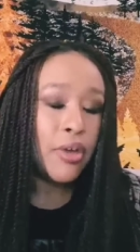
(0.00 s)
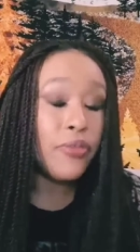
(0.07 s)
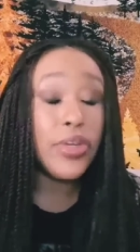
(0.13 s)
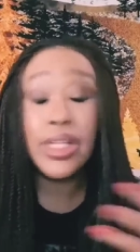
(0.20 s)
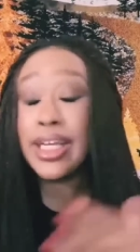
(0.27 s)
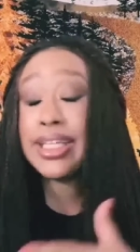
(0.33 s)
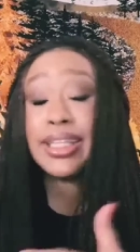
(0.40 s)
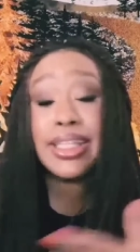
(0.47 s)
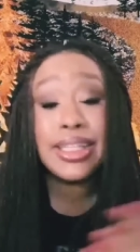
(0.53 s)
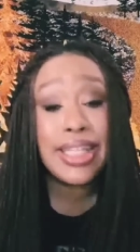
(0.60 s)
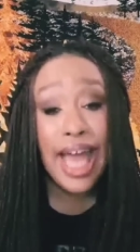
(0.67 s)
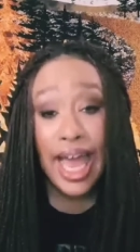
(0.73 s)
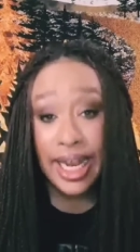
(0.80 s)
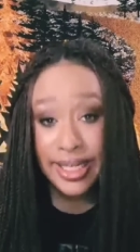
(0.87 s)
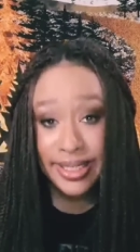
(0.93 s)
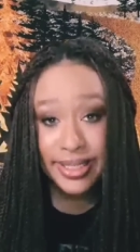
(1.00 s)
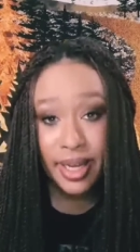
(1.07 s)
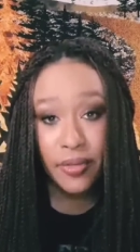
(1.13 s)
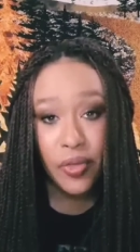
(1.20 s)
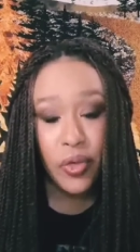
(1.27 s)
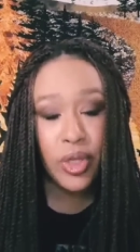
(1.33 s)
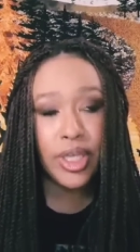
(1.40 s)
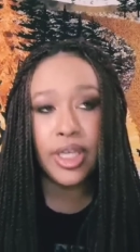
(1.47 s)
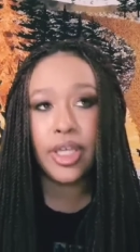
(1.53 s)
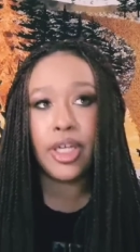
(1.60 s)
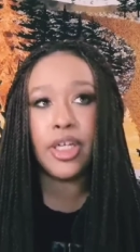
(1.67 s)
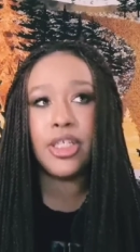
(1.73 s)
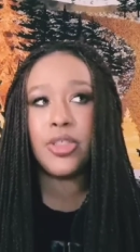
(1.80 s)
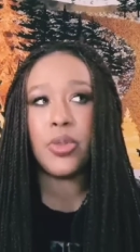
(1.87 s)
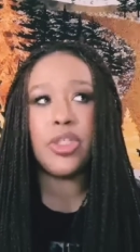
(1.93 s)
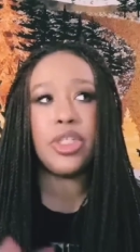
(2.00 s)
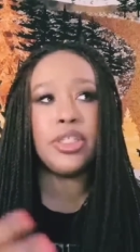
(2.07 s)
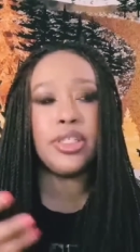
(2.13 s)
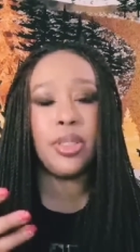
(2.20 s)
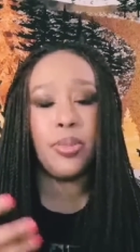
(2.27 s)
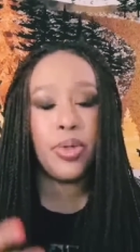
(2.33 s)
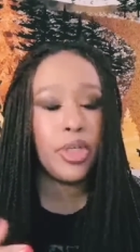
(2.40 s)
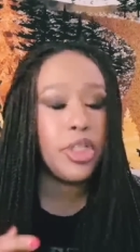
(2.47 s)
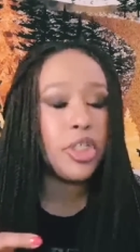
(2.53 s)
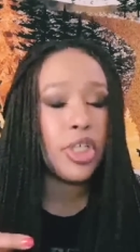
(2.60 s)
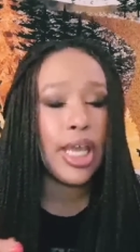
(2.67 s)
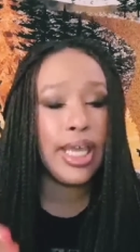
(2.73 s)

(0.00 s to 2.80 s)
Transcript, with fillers: feel like the last several years with just the push,